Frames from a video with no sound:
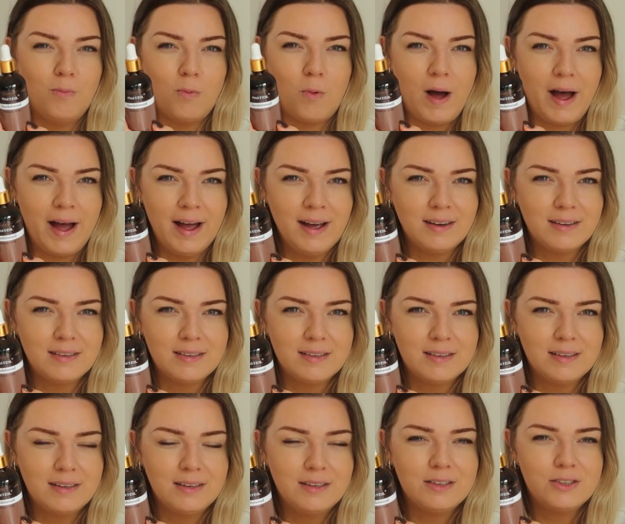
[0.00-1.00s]

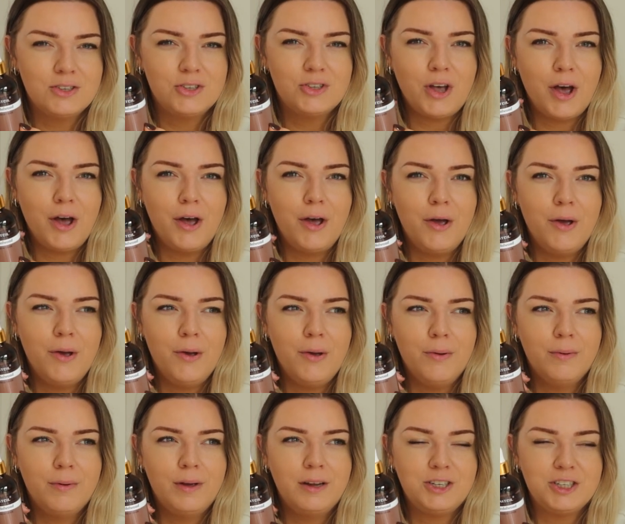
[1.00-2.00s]
wax,
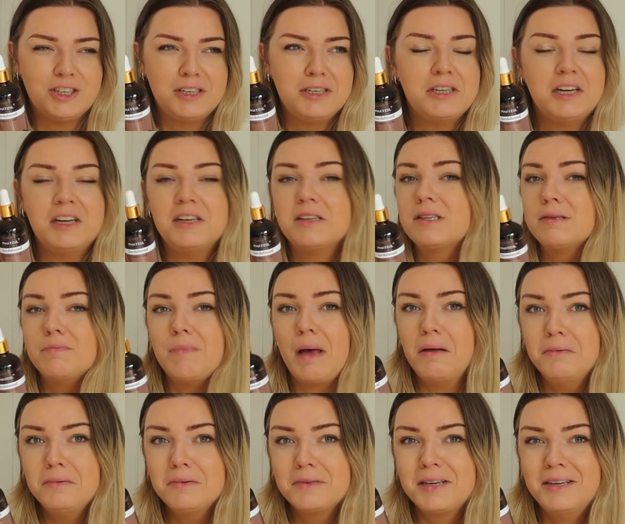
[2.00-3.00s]
so just until it
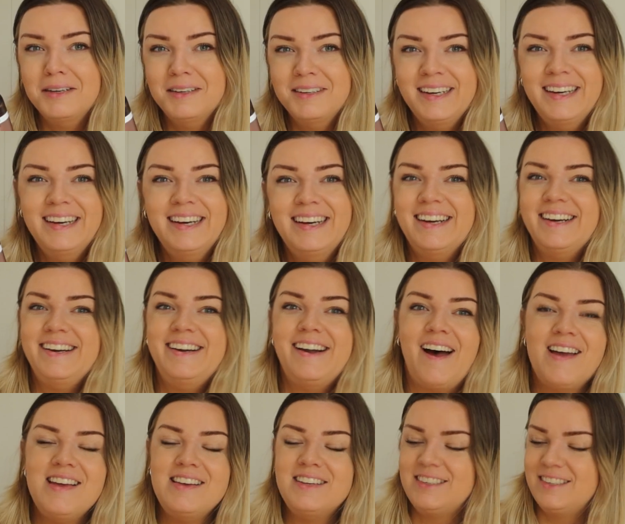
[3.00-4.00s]
smells
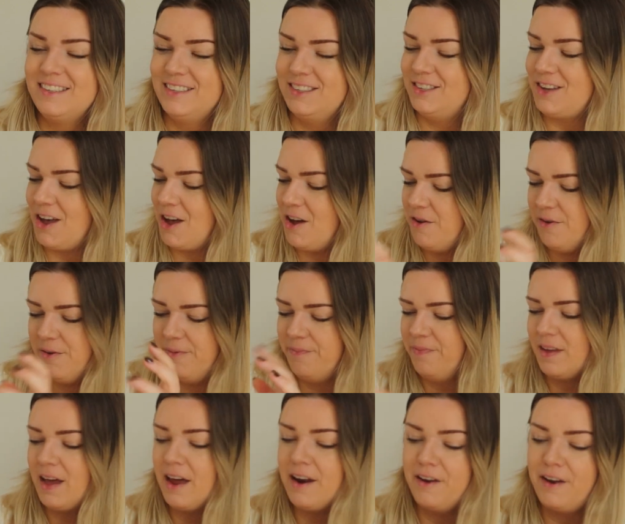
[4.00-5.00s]
nice. So
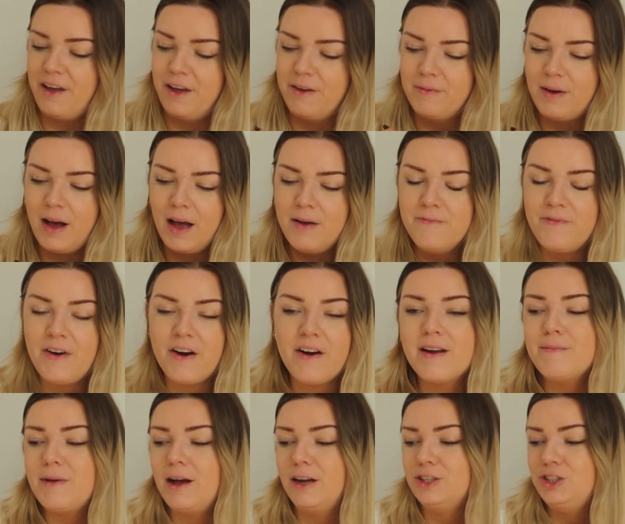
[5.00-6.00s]
I don't know, I'm
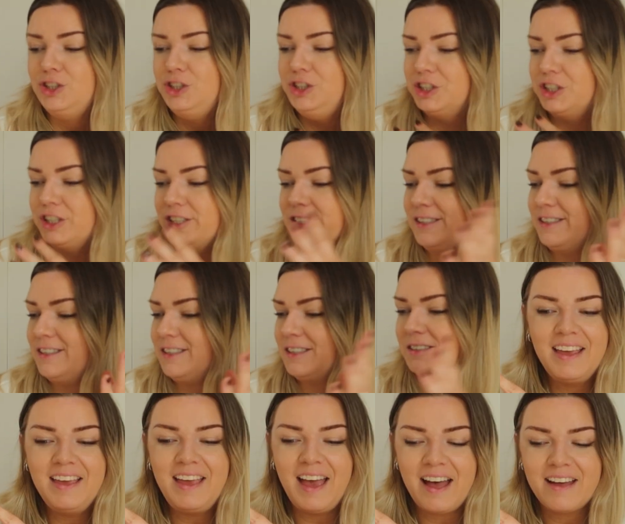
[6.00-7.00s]
very much just,
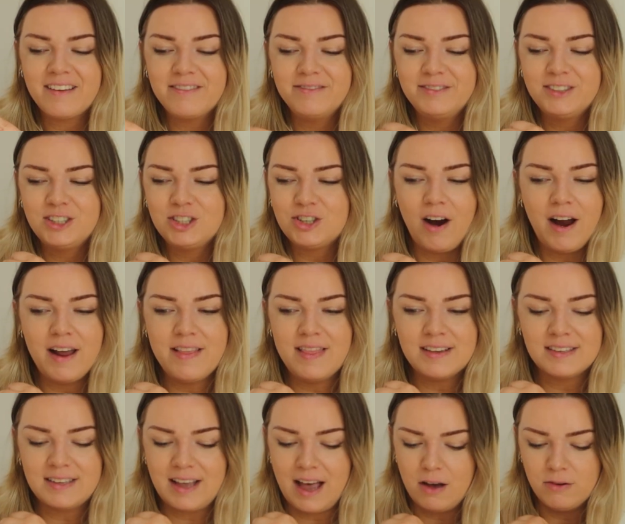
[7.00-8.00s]
yeah, trying
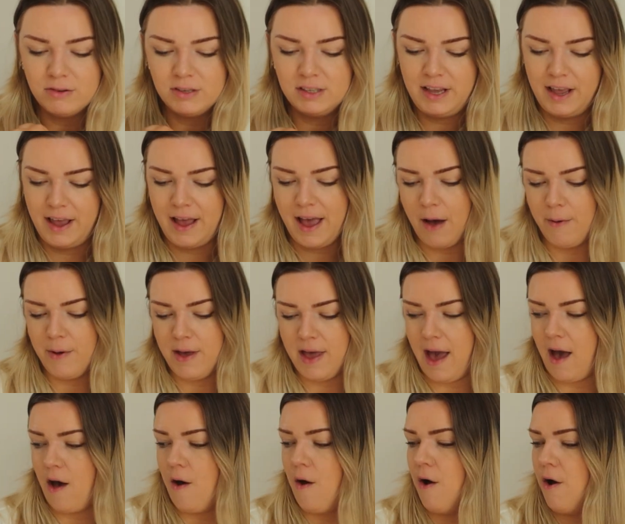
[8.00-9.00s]
this out, seeing how we
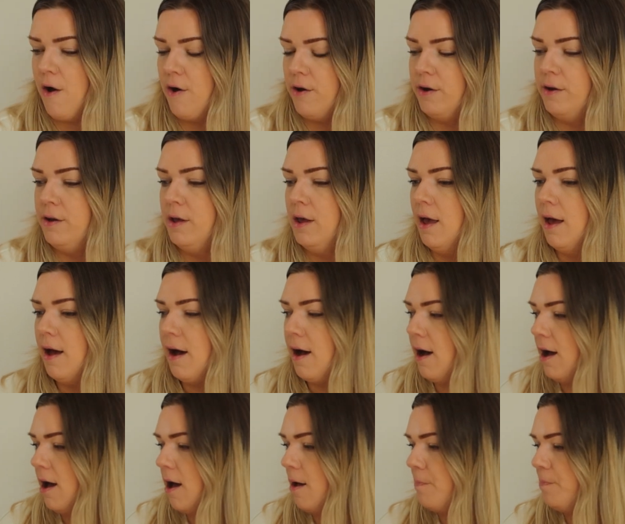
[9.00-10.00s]
get on.
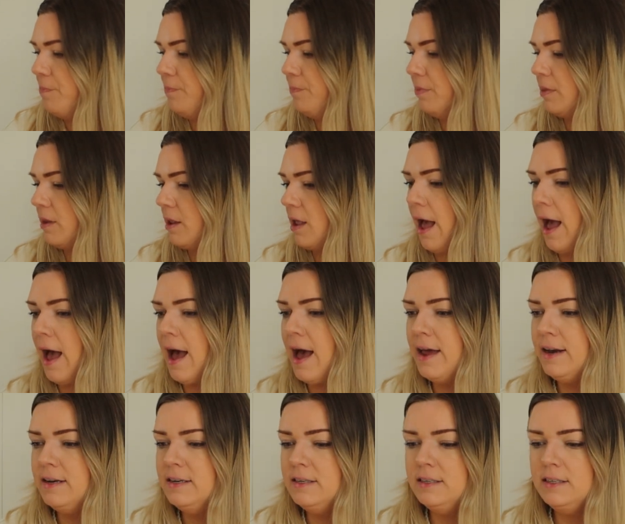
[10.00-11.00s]

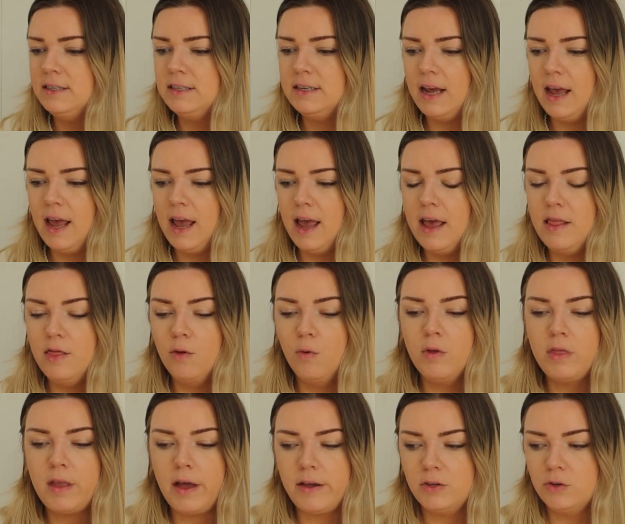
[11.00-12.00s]
And in the
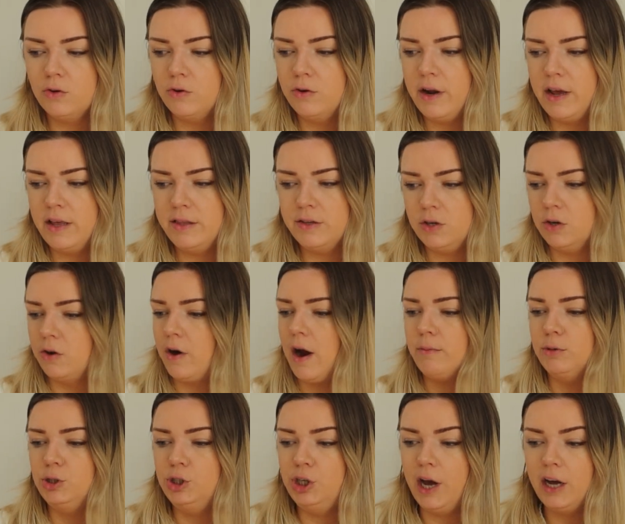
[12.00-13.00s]
one that I saw on
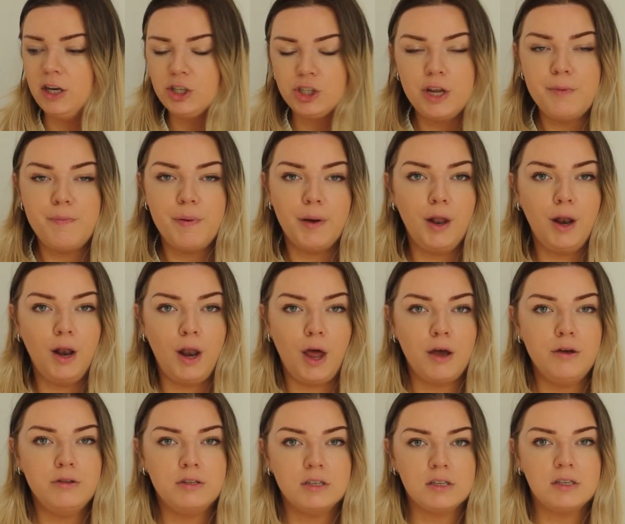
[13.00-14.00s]
Instagram, she actually put
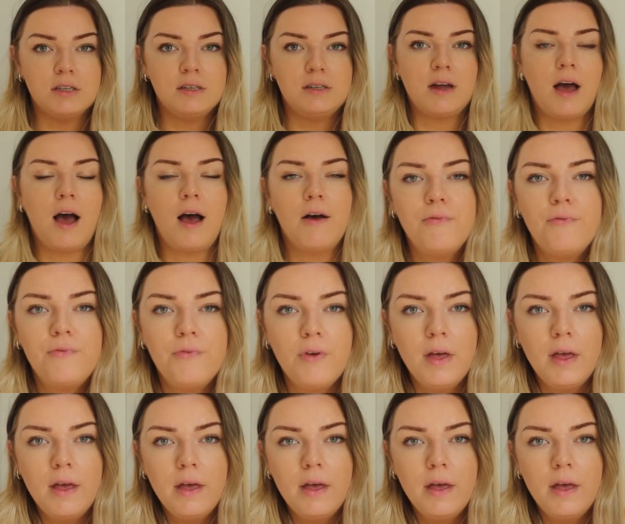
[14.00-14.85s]
loads of stuff